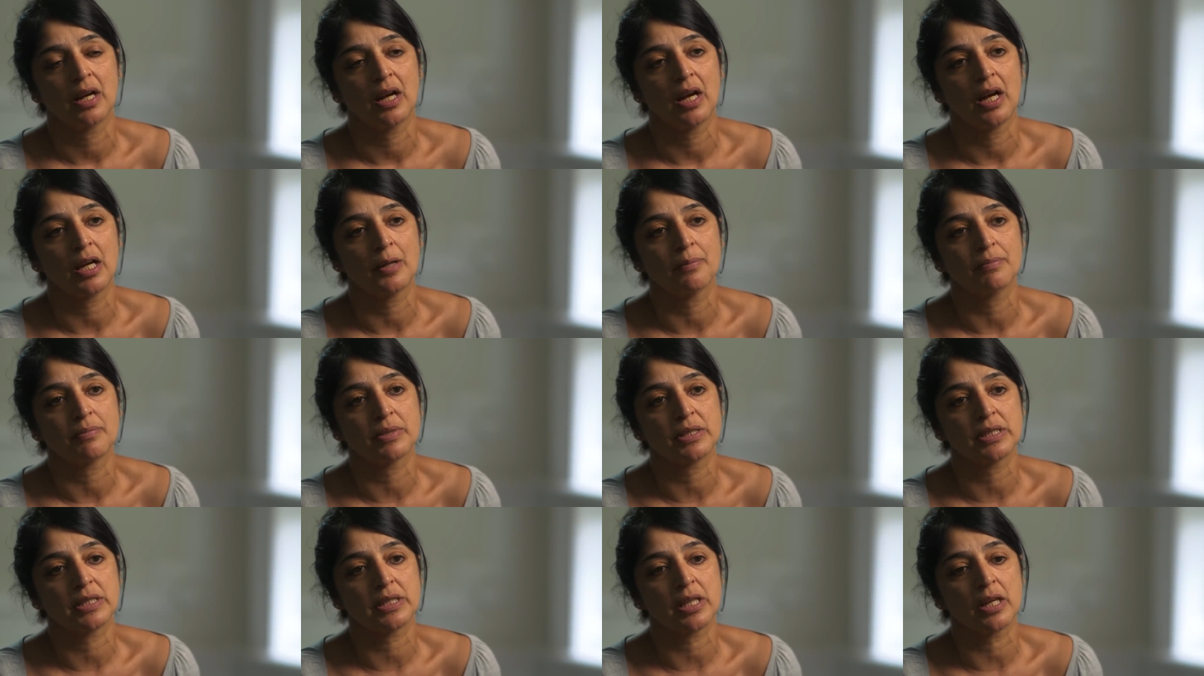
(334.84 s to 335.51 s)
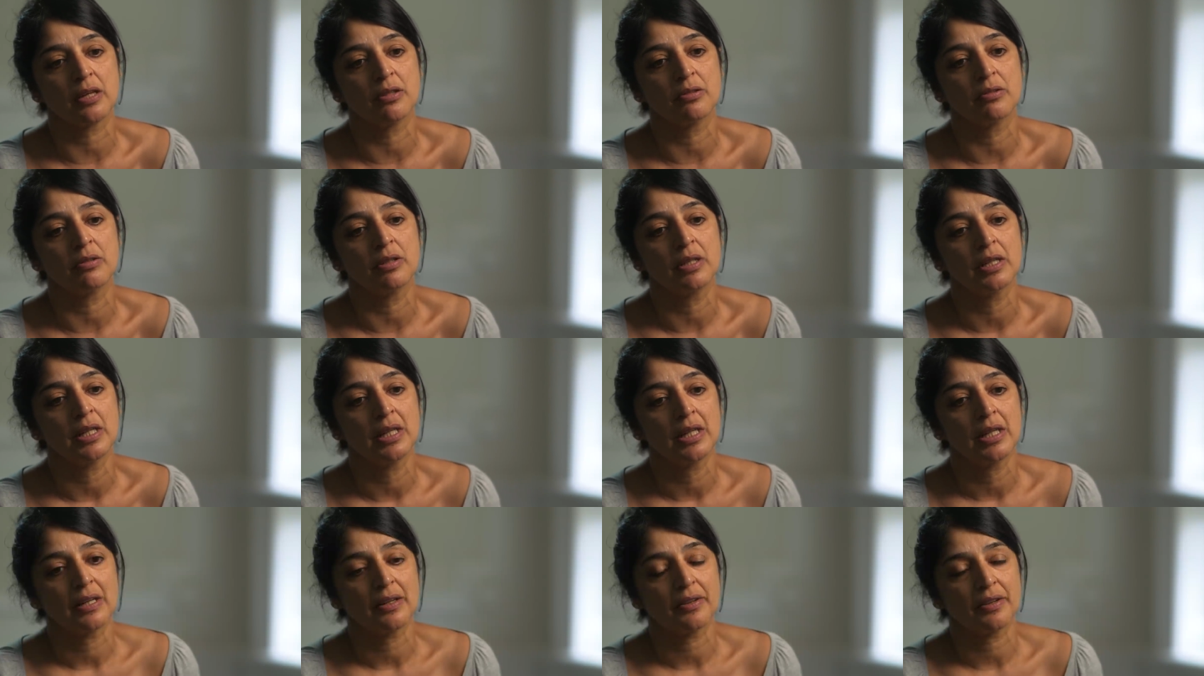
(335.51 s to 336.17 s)
Um, so
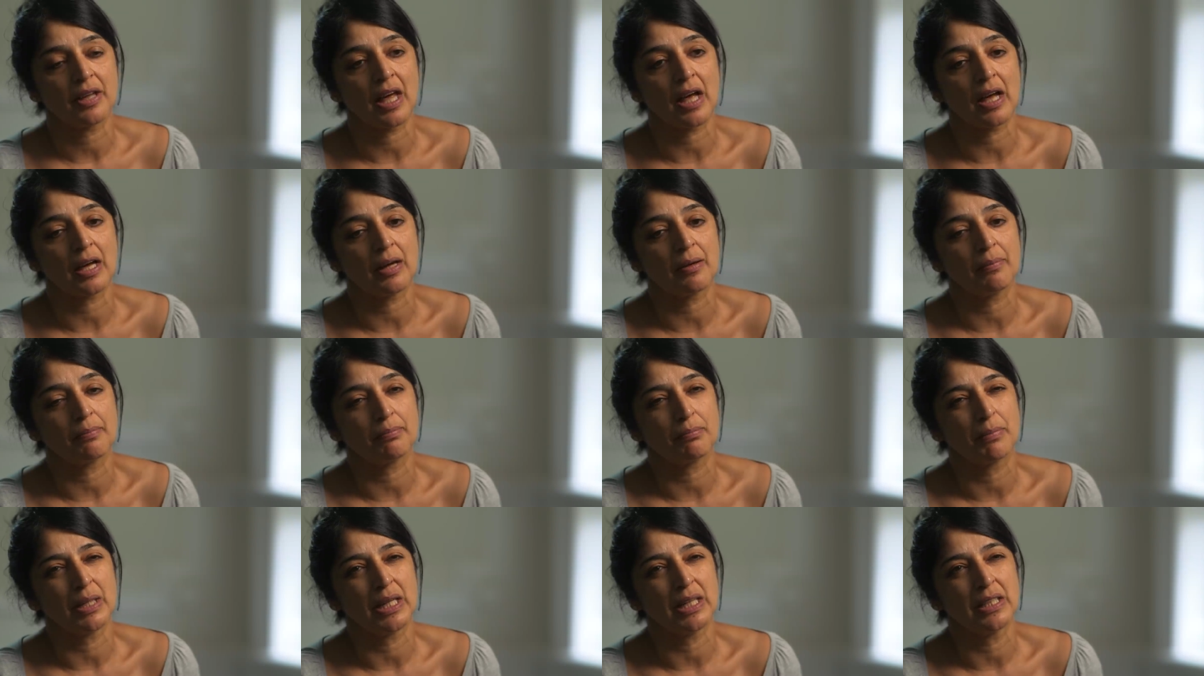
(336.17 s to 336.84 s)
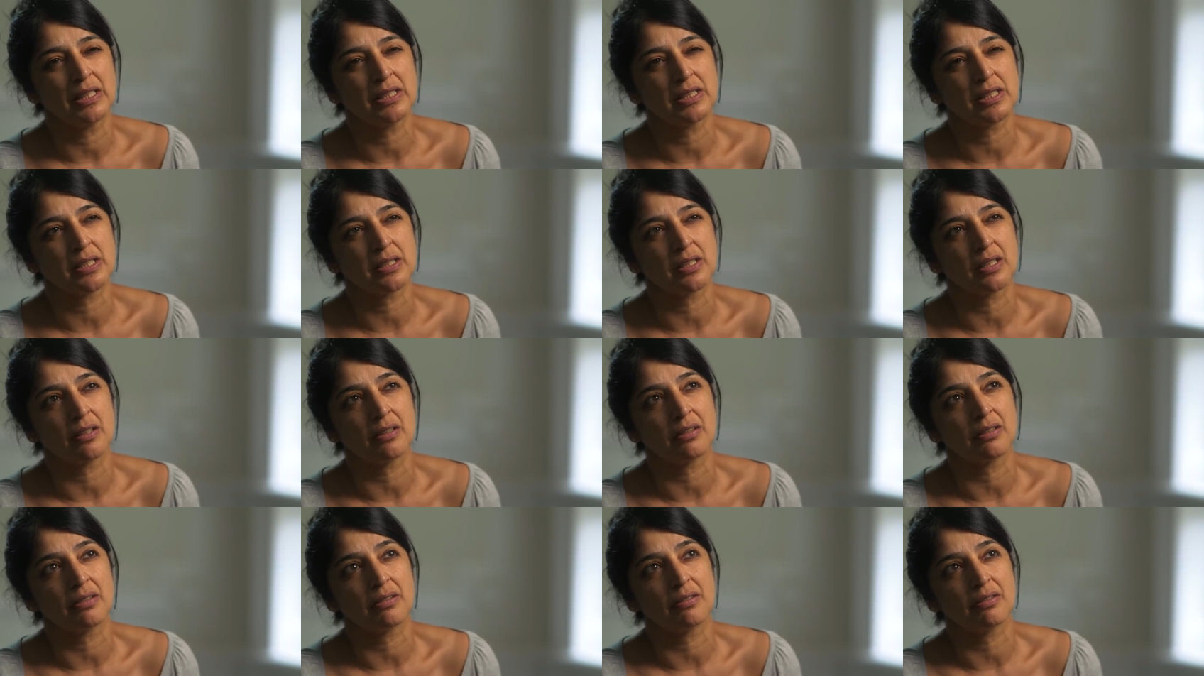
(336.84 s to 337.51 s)
that means
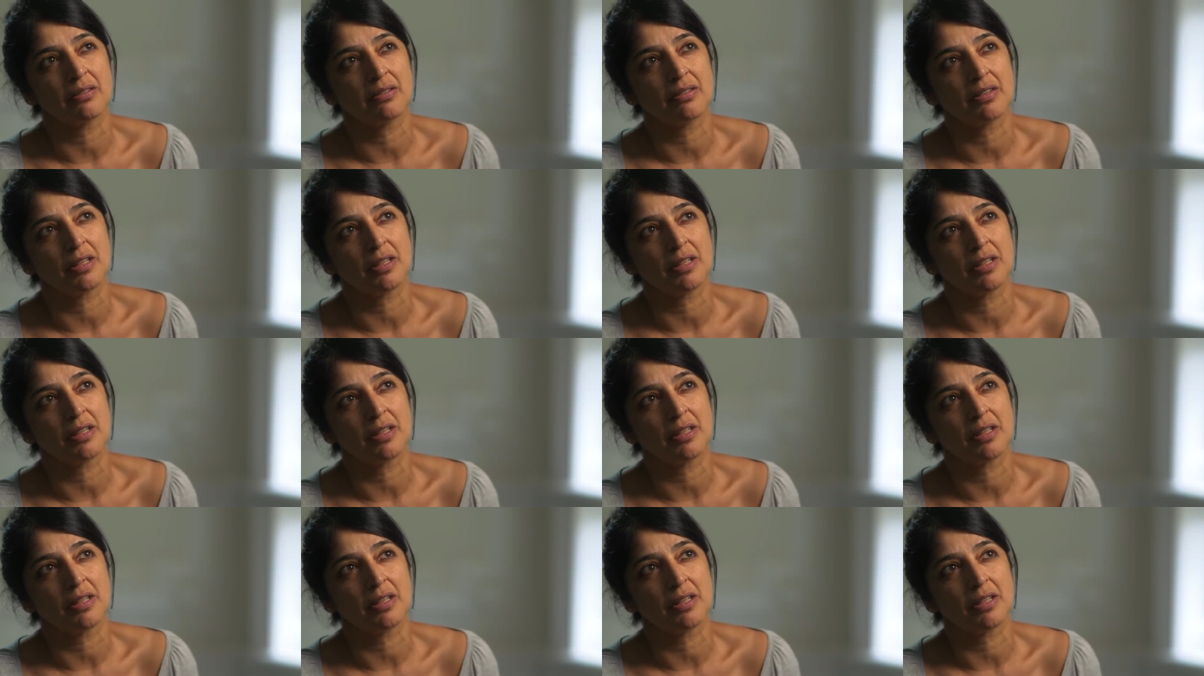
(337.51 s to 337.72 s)
that